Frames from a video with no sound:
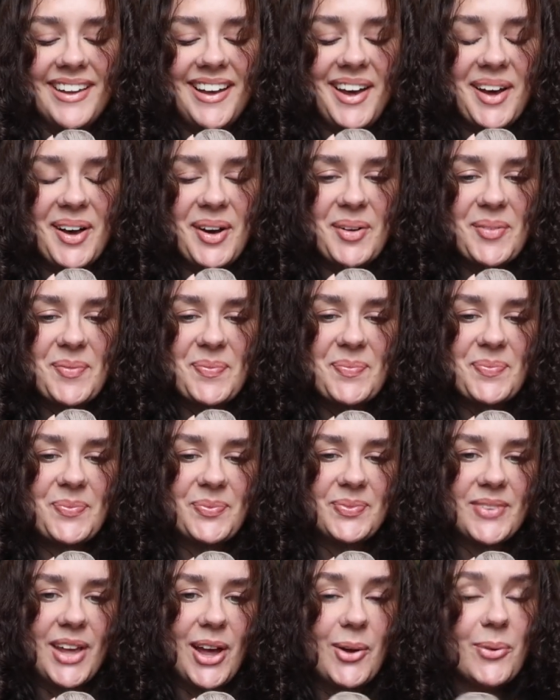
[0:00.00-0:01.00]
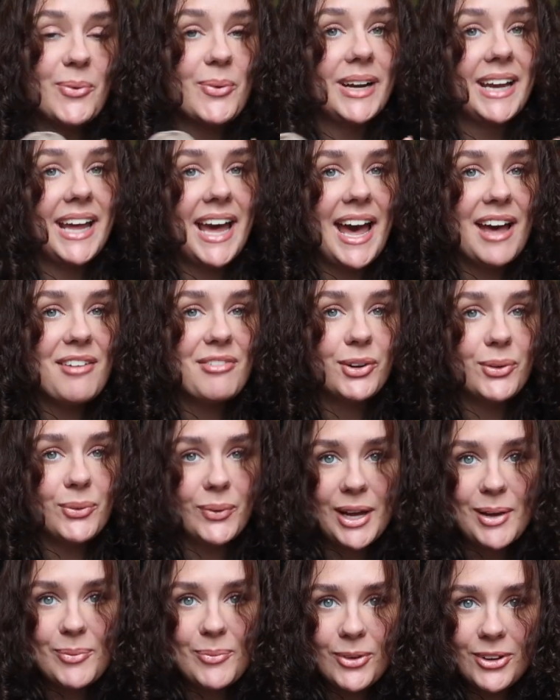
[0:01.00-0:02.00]
I already have a
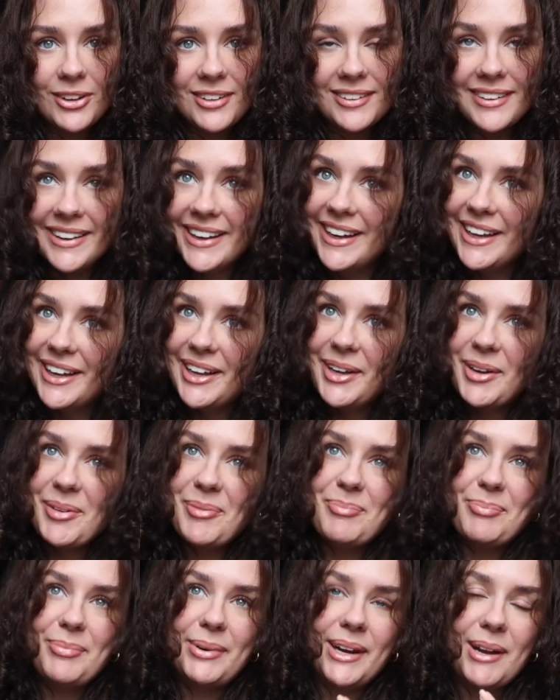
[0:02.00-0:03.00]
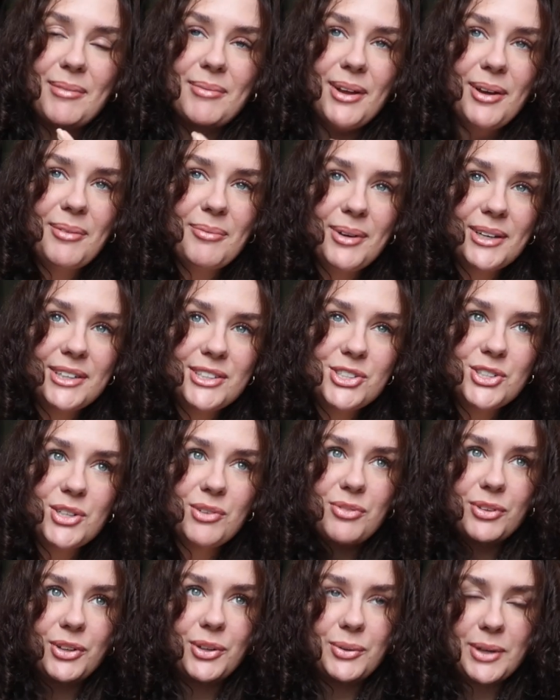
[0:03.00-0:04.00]
gray one, but I'm not much
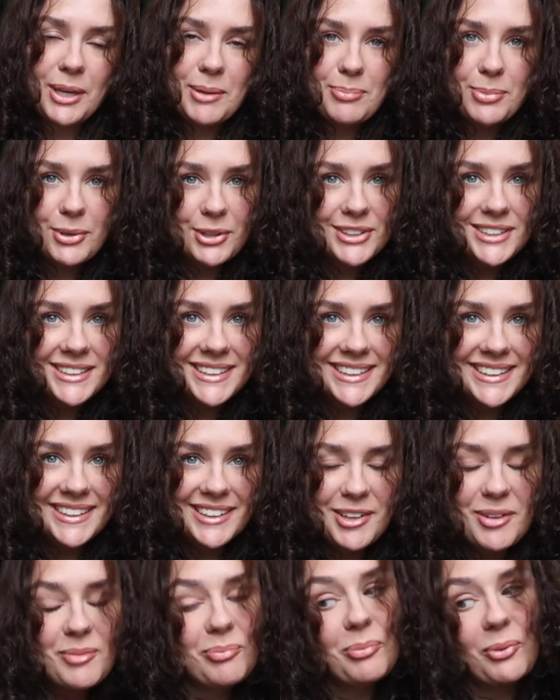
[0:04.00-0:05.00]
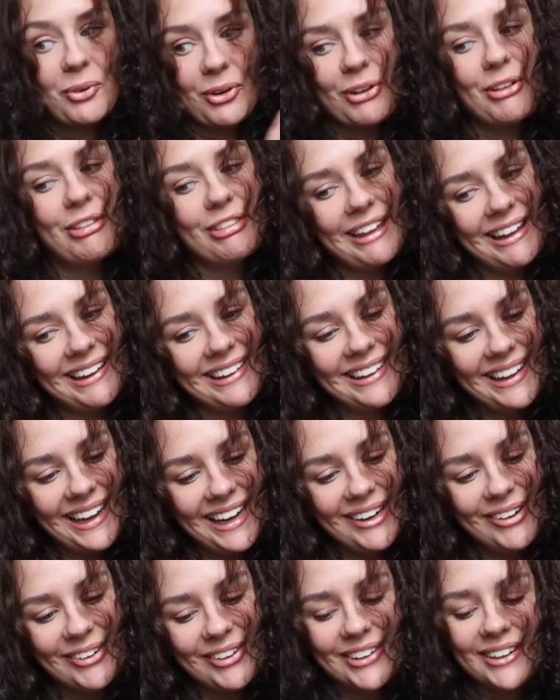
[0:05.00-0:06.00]
of a gray person. More on that
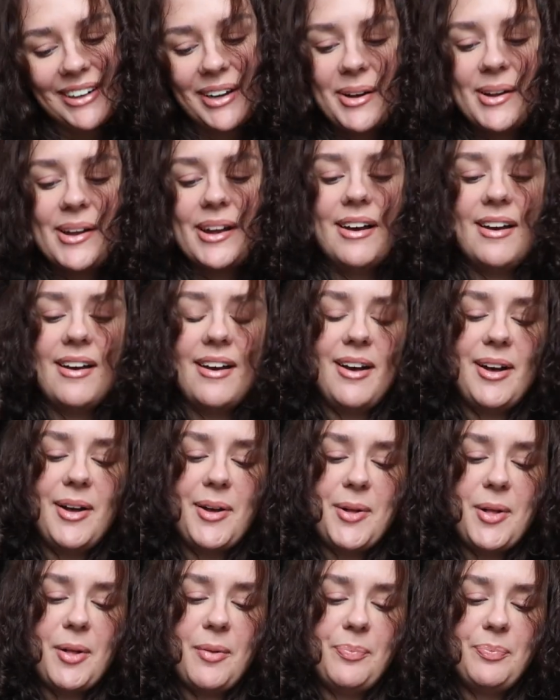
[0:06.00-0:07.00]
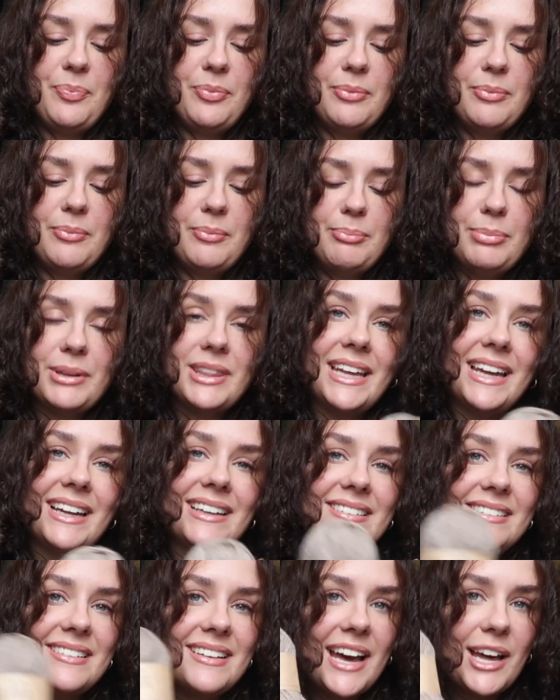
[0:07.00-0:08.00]
later. But
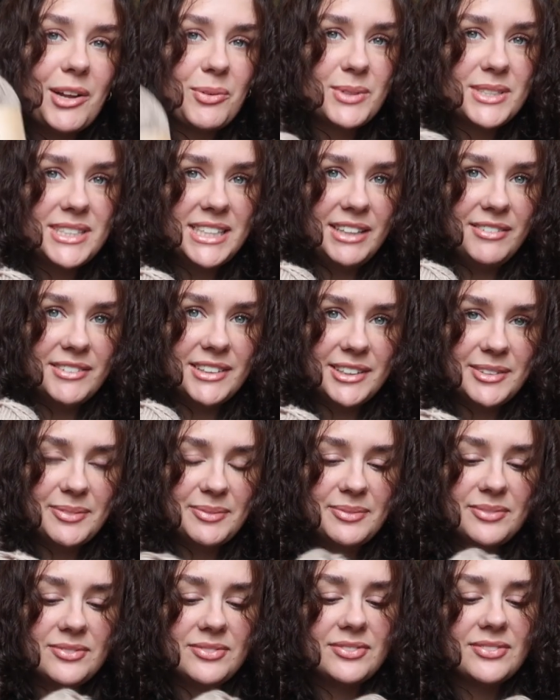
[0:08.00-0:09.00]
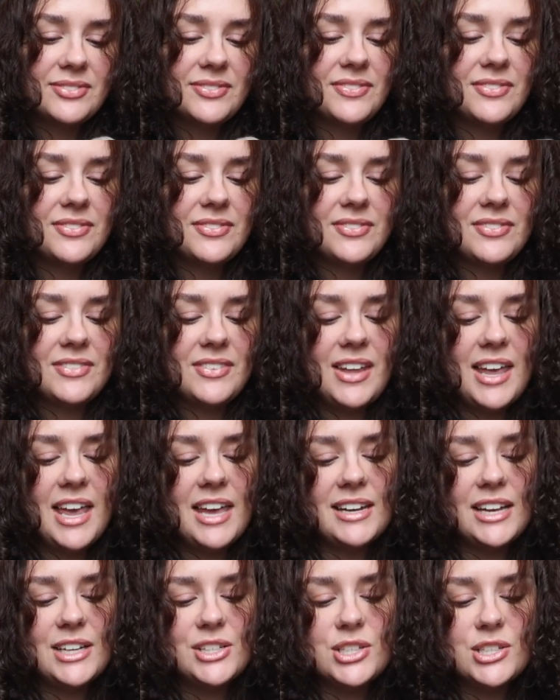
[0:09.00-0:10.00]
then I received it.
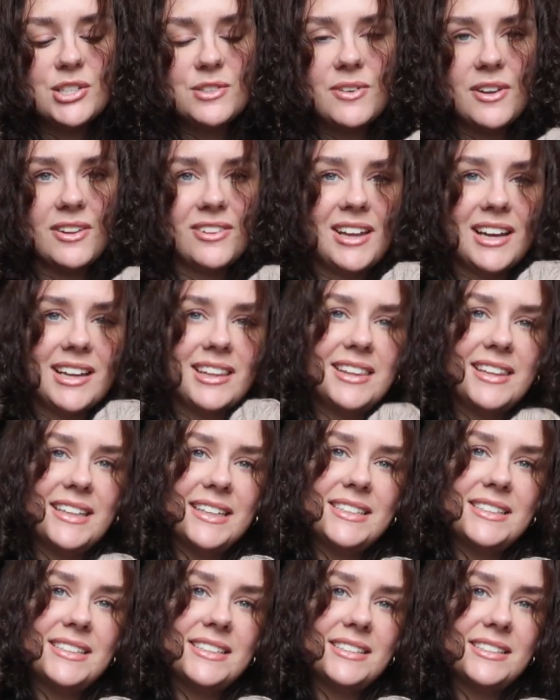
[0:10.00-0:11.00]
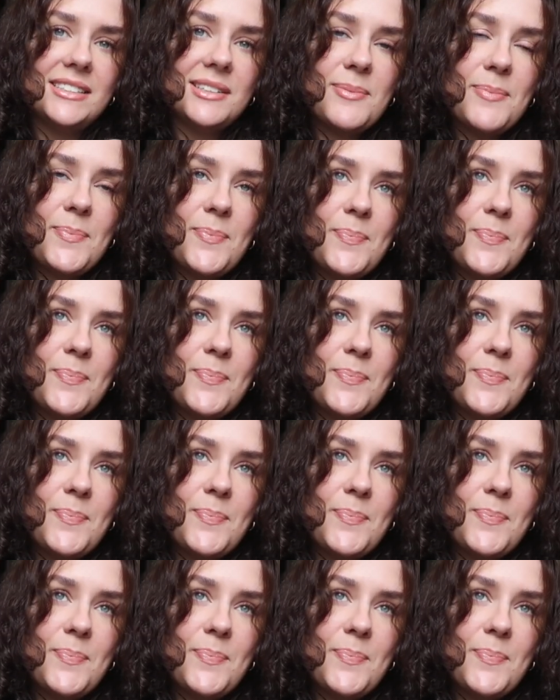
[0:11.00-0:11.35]
And I just felt like this